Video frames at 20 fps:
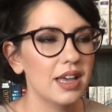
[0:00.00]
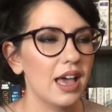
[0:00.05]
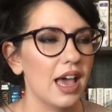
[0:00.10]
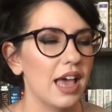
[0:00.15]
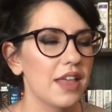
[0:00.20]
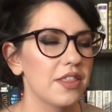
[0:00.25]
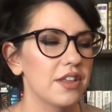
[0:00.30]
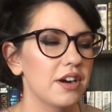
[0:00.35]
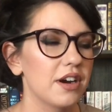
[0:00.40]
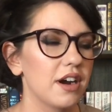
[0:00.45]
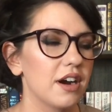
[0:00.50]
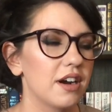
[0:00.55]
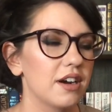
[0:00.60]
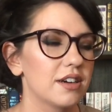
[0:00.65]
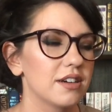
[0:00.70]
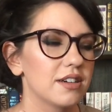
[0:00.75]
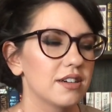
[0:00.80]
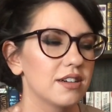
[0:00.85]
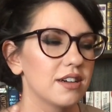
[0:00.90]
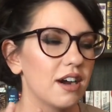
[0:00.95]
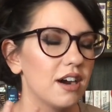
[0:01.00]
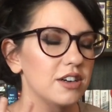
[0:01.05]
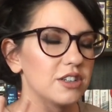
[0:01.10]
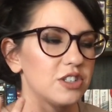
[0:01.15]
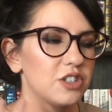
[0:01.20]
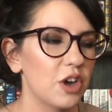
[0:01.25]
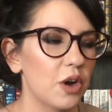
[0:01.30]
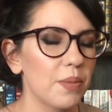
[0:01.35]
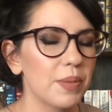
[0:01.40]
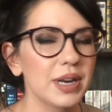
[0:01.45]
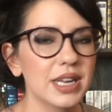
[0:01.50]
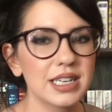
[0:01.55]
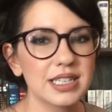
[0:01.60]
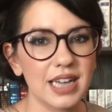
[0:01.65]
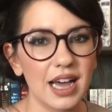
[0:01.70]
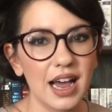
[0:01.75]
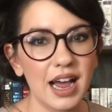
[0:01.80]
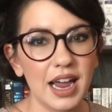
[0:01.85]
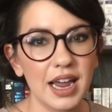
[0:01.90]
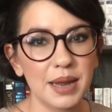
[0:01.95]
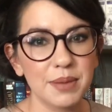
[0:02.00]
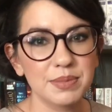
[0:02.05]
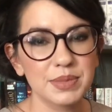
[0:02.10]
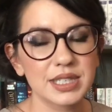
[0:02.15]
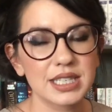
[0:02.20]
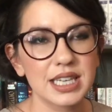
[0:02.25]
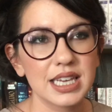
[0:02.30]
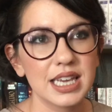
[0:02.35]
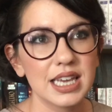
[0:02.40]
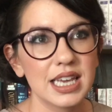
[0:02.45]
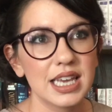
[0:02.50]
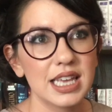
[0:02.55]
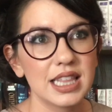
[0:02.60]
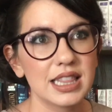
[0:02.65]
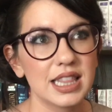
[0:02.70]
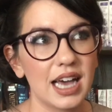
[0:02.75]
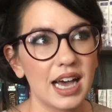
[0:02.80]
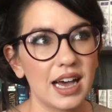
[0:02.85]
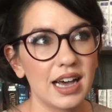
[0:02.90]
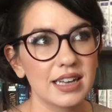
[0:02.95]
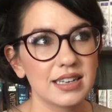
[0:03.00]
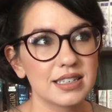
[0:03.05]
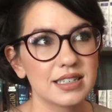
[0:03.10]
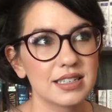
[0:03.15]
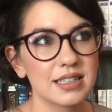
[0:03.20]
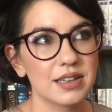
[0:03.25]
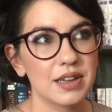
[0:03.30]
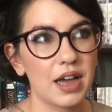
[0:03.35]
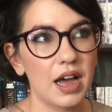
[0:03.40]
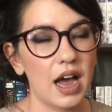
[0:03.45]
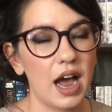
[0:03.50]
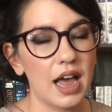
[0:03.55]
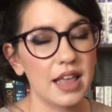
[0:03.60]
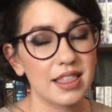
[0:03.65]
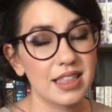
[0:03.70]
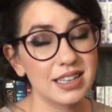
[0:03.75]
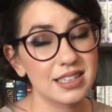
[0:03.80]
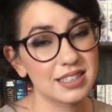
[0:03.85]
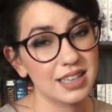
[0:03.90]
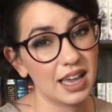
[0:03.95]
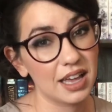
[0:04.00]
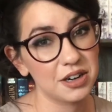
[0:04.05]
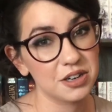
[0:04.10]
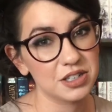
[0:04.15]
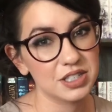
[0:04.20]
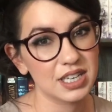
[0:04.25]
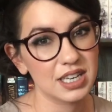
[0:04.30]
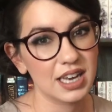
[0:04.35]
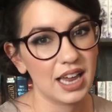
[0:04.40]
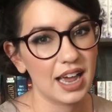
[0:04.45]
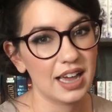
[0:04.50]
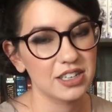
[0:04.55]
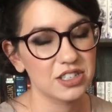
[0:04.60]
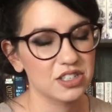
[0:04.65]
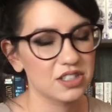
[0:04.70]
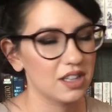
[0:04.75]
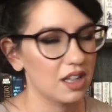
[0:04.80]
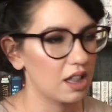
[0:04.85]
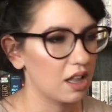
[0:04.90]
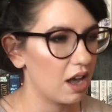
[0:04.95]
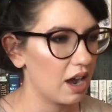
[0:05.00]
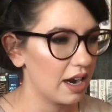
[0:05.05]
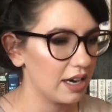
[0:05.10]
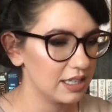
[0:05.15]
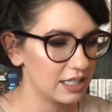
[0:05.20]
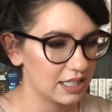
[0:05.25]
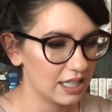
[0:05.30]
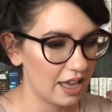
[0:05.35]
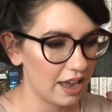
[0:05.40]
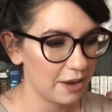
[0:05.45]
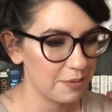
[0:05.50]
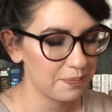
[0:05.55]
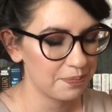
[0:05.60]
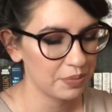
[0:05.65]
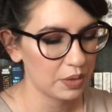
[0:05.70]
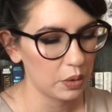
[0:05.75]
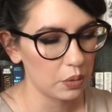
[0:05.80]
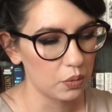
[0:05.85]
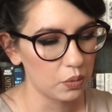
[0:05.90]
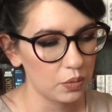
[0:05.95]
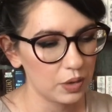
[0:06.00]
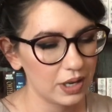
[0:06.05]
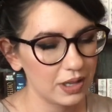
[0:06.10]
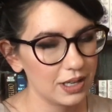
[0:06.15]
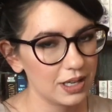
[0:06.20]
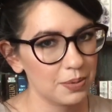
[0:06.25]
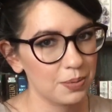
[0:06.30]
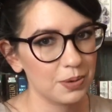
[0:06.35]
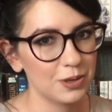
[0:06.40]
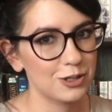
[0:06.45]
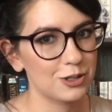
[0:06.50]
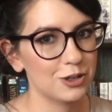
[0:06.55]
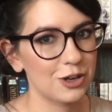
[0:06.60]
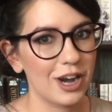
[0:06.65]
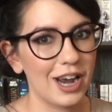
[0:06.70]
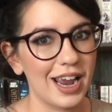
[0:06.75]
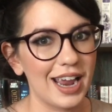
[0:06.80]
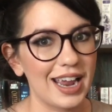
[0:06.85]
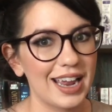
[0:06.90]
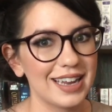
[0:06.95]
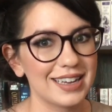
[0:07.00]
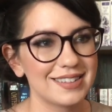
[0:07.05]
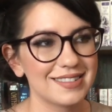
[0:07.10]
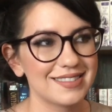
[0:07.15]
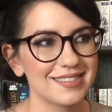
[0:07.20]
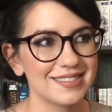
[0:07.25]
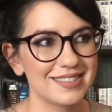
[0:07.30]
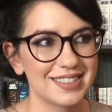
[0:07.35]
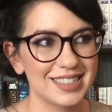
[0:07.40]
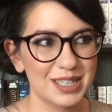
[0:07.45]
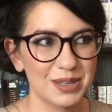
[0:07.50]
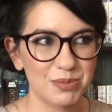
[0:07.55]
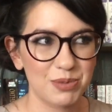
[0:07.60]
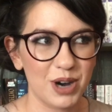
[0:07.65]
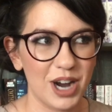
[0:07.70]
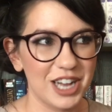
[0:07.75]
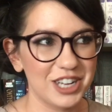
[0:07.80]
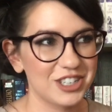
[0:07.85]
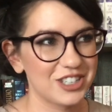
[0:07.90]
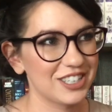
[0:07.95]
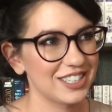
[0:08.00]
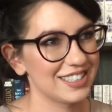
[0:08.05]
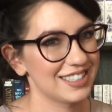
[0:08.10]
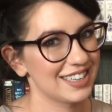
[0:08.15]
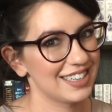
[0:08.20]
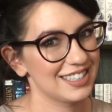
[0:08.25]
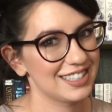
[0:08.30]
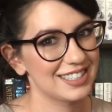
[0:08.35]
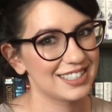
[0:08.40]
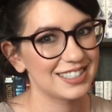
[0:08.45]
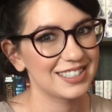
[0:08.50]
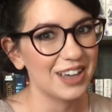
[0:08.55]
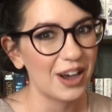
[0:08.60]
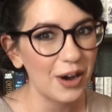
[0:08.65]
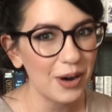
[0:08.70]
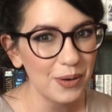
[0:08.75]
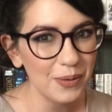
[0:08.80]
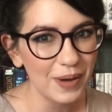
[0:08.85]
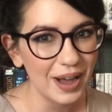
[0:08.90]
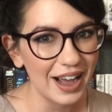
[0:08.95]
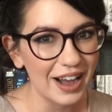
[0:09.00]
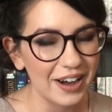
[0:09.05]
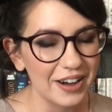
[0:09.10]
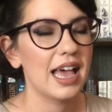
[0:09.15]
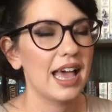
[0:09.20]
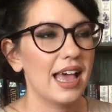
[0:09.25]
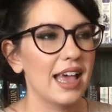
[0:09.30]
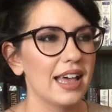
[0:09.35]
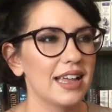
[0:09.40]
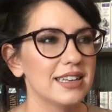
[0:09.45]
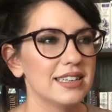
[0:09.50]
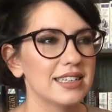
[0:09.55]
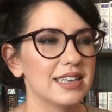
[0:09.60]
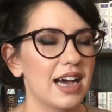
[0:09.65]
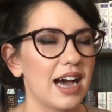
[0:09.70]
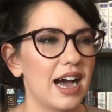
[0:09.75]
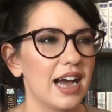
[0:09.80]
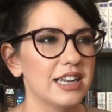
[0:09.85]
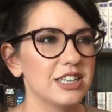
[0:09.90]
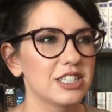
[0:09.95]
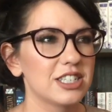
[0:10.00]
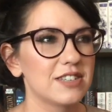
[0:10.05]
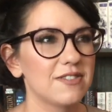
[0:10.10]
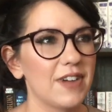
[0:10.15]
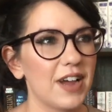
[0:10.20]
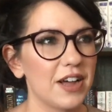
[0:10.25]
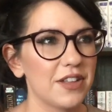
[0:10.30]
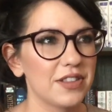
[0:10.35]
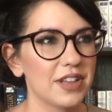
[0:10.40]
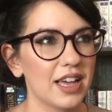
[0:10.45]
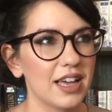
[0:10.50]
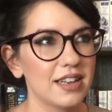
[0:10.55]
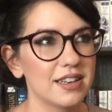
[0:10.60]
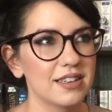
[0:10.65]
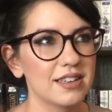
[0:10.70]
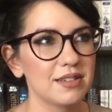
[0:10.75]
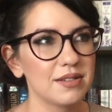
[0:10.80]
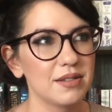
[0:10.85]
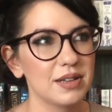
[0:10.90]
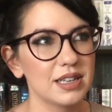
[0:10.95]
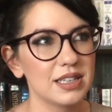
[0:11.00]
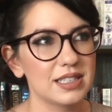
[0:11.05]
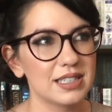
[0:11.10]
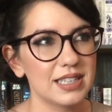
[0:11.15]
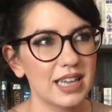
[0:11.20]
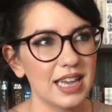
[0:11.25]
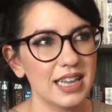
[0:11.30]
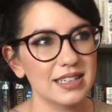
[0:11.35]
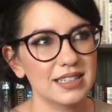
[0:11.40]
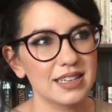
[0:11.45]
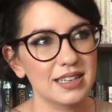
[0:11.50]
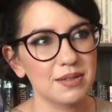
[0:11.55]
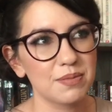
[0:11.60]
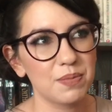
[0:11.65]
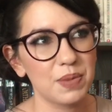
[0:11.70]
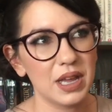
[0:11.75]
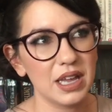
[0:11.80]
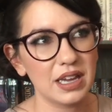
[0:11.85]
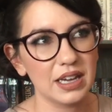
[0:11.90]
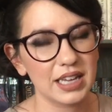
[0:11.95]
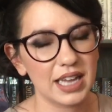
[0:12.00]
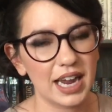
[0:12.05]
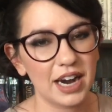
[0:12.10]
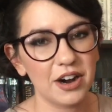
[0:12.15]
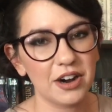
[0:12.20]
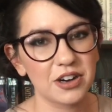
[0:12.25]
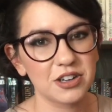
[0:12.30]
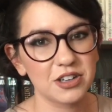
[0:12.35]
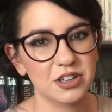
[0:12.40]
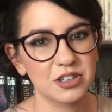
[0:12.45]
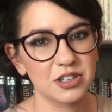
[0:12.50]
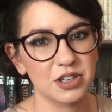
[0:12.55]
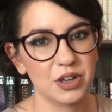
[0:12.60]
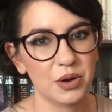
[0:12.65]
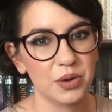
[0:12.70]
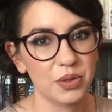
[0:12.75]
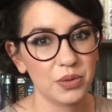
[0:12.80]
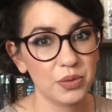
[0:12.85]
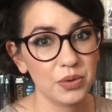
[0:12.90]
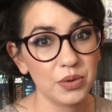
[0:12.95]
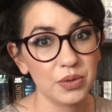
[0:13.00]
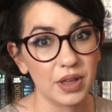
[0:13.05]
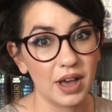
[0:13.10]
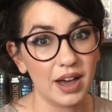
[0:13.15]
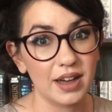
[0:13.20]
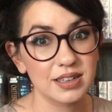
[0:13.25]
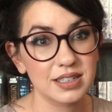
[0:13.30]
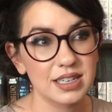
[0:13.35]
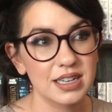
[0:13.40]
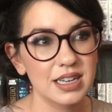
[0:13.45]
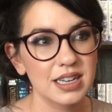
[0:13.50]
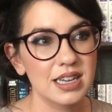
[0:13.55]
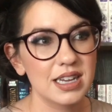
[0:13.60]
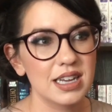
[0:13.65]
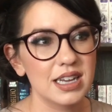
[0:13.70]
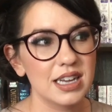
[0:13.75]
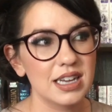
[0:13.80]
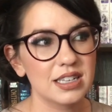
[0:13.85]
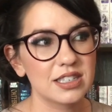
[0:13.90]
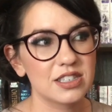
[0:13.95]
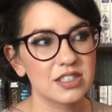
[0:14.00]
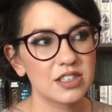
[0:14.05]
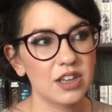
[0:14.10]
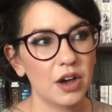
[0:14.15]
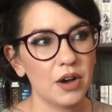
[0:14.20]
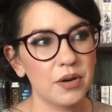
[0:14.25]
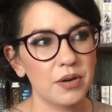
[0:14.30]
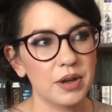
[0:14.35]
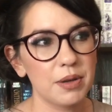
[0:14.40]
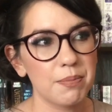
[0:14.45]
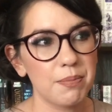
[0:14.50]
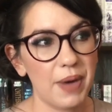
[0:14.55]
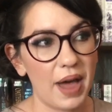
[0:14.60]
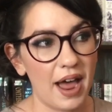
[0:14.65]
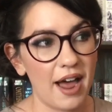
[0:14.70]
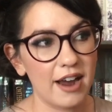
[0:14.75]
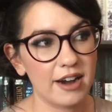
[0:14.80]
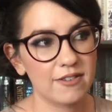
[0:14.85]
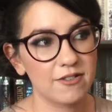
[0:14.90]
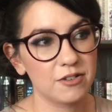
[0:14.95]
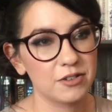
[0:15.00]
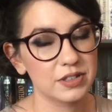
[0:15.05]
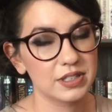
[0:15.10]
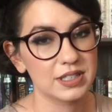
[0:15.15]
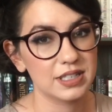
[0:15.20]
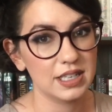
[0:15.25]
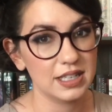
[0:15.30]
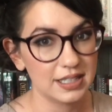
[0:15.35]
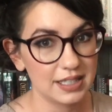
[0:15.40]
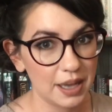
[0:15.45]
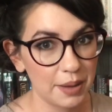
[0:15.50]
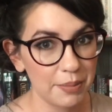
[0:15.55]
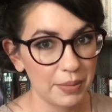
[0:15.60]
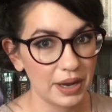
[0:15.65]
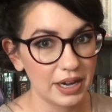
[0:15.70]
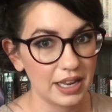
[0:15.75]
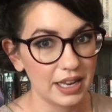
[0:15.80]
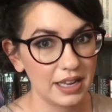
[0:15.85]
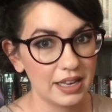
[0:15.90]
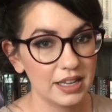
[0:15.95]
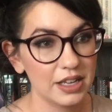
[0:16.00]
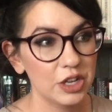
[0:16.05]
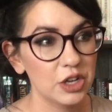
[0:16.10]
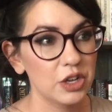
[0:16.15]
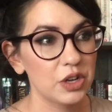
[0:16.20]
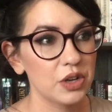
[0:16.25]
And there are are so many times that I think Sanderson has lines that really portray depression so well. And I just found that Sazed being a character to go through that, it's so impactful to see somebody